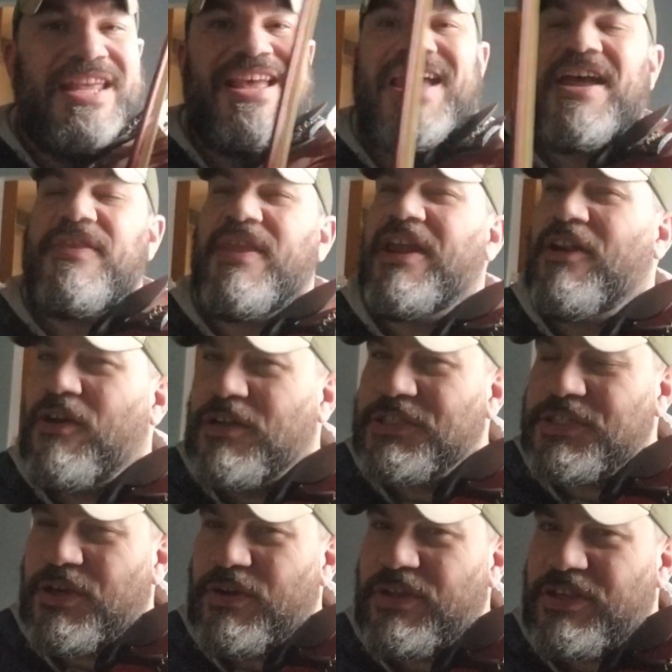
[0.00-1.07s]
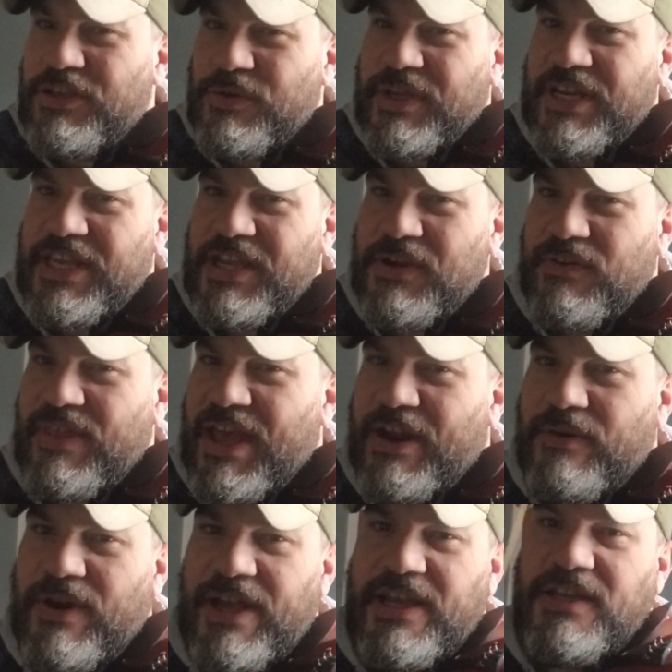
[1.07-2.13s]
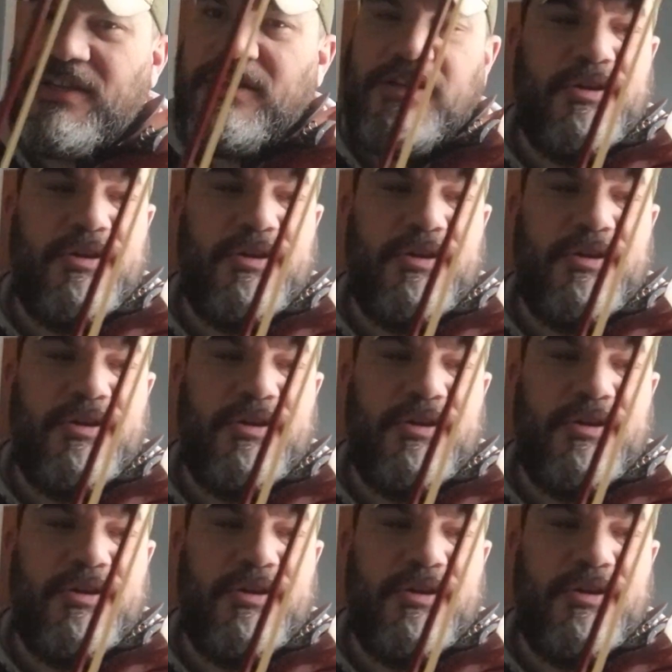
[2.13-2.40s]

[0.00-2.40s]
And then also, you can hear that, right?